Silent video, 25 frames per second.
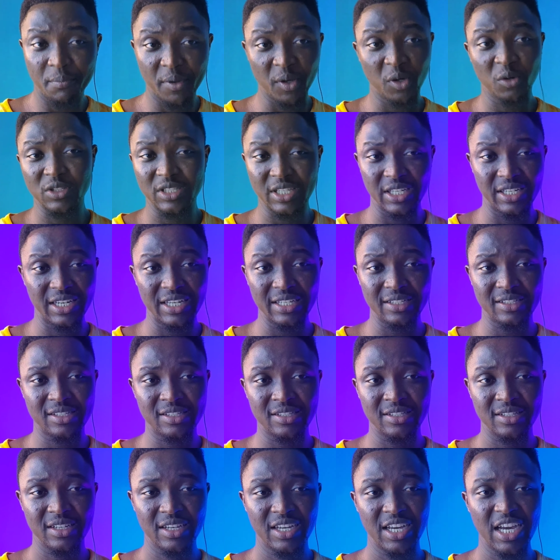built in it,
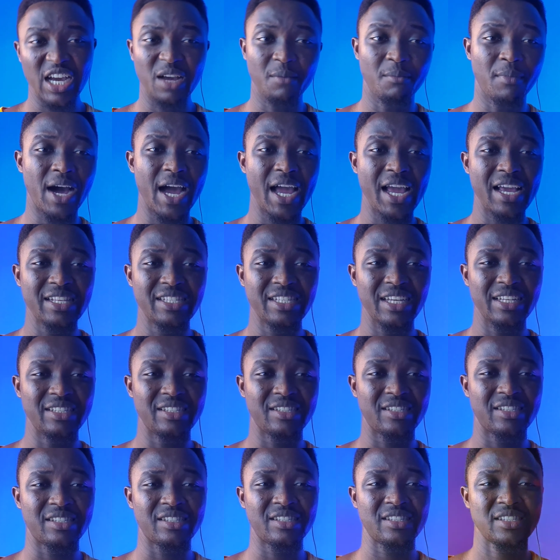and mine is a
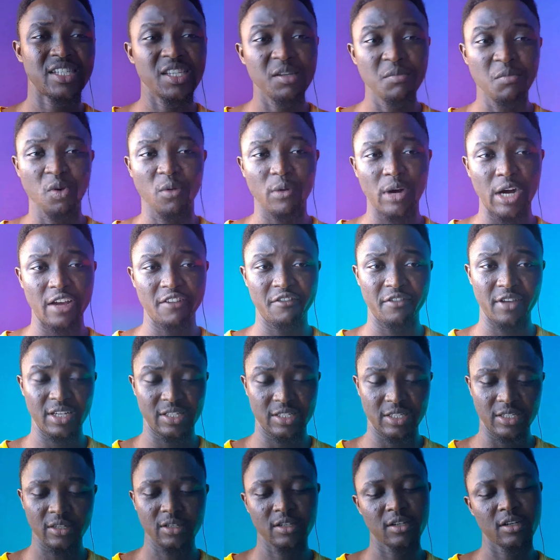T-Mobile
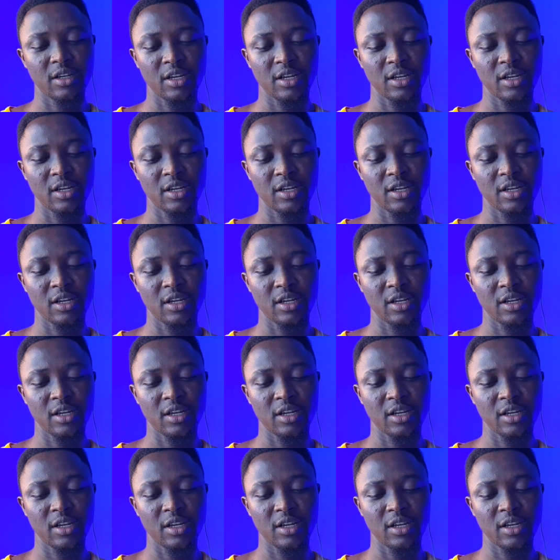version,